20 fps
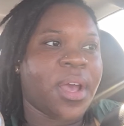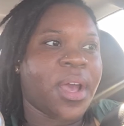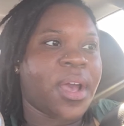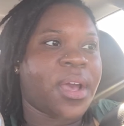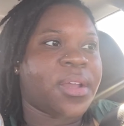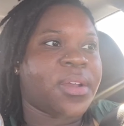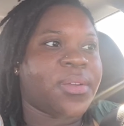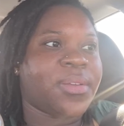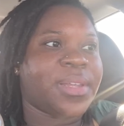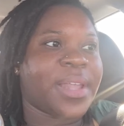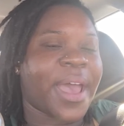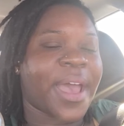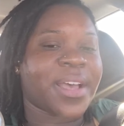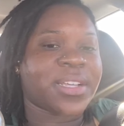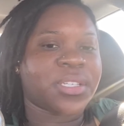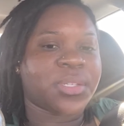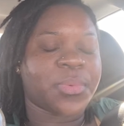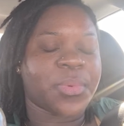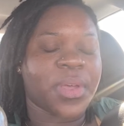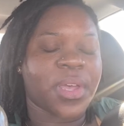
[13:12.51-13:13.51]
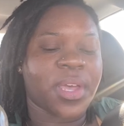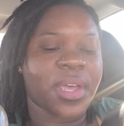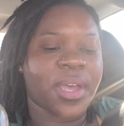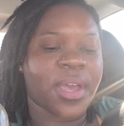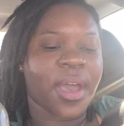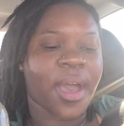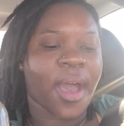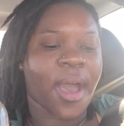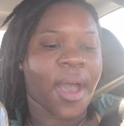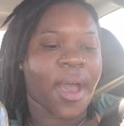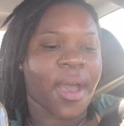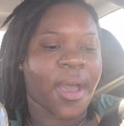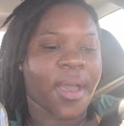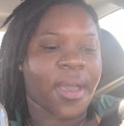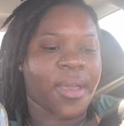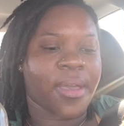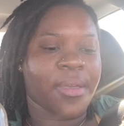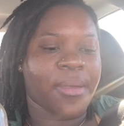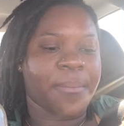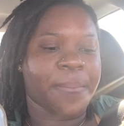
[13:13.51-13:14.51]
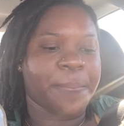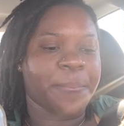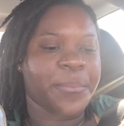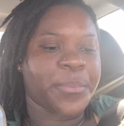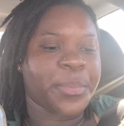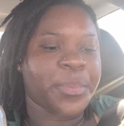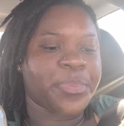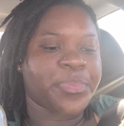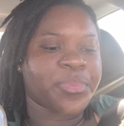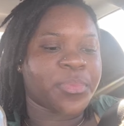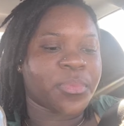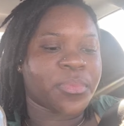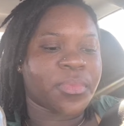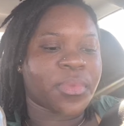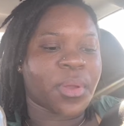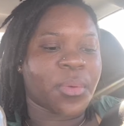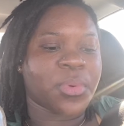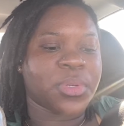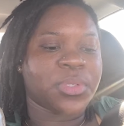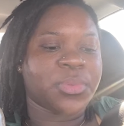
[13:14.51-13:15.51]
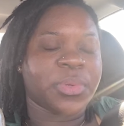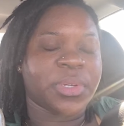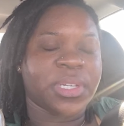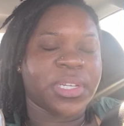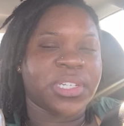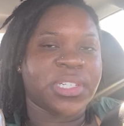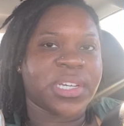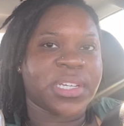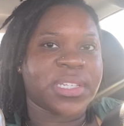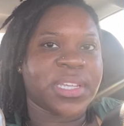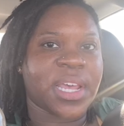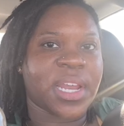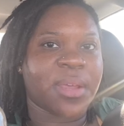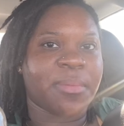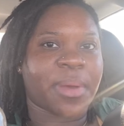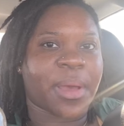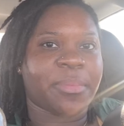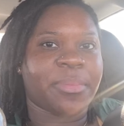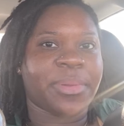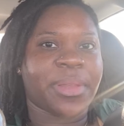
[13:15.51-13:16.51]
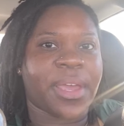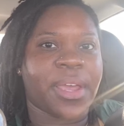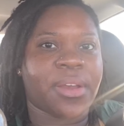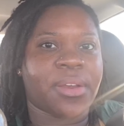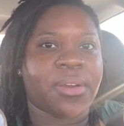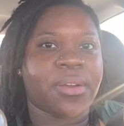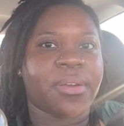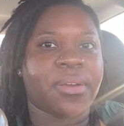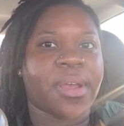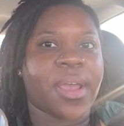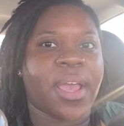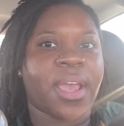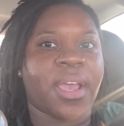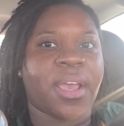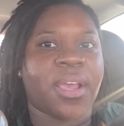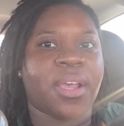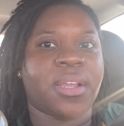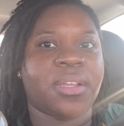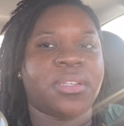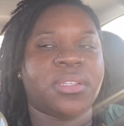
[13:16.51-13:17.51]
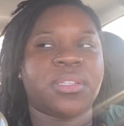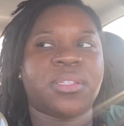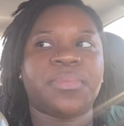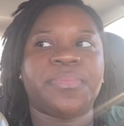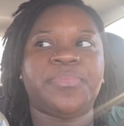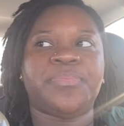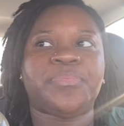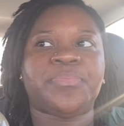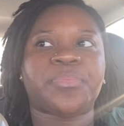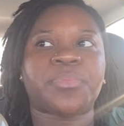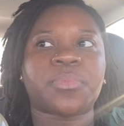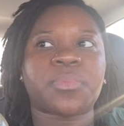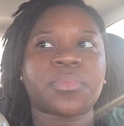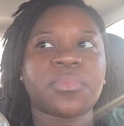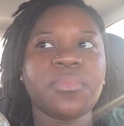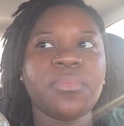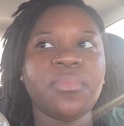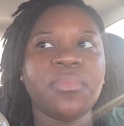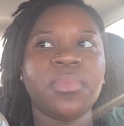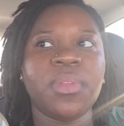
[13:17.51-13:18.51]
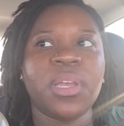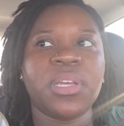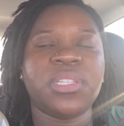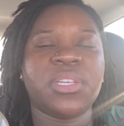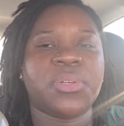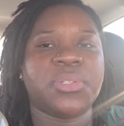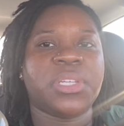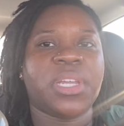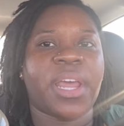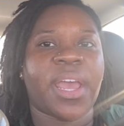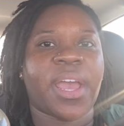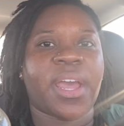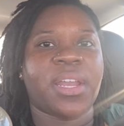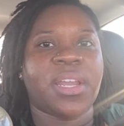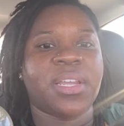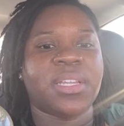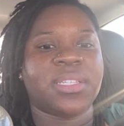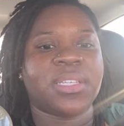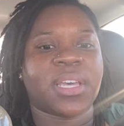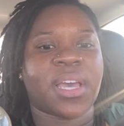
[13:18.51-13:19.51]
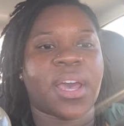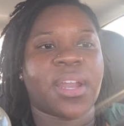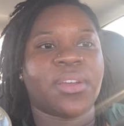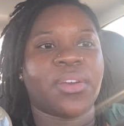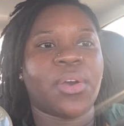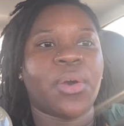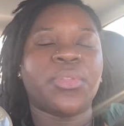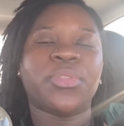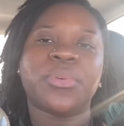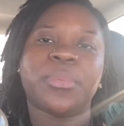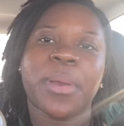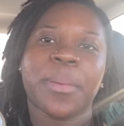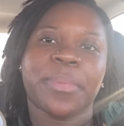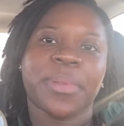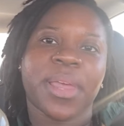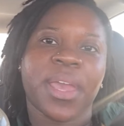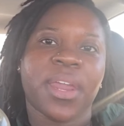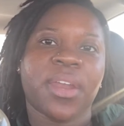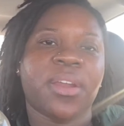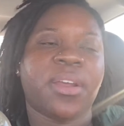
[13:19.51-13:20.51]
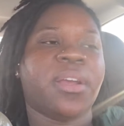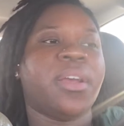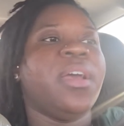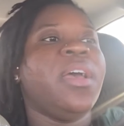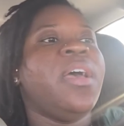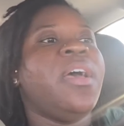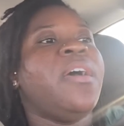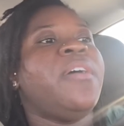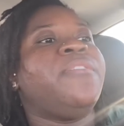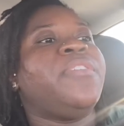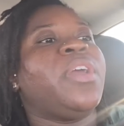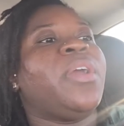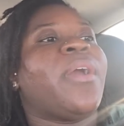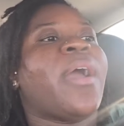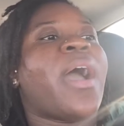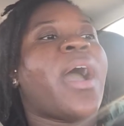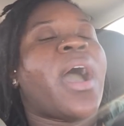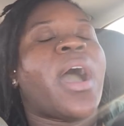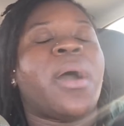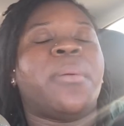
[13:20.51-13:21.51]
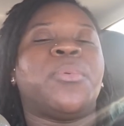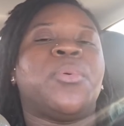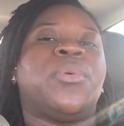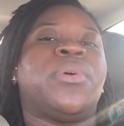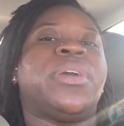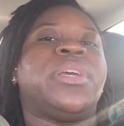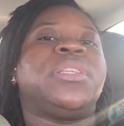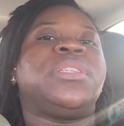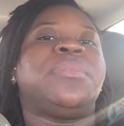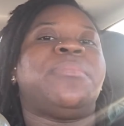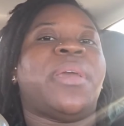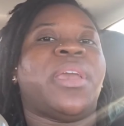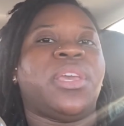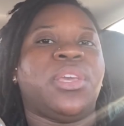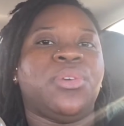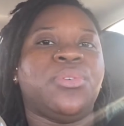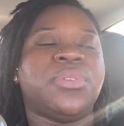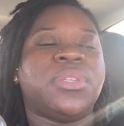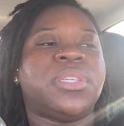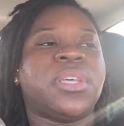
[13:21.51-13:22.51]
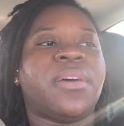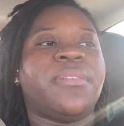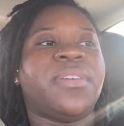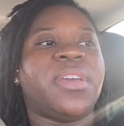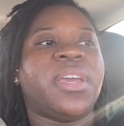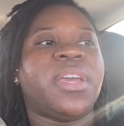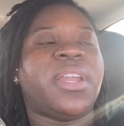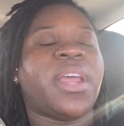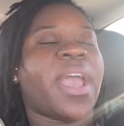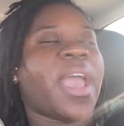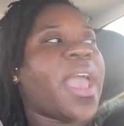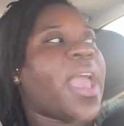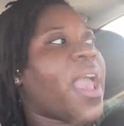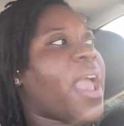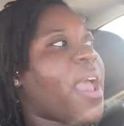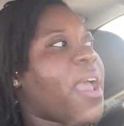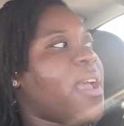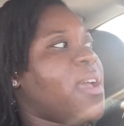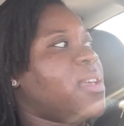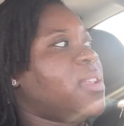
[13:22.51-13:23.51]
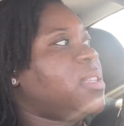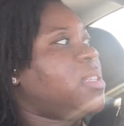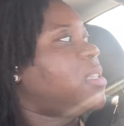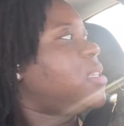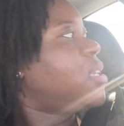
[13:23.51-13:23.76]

Last week I was really just getting my planner, and so today I need to kind of go through my planner, figure out how I'm going to make use of it, and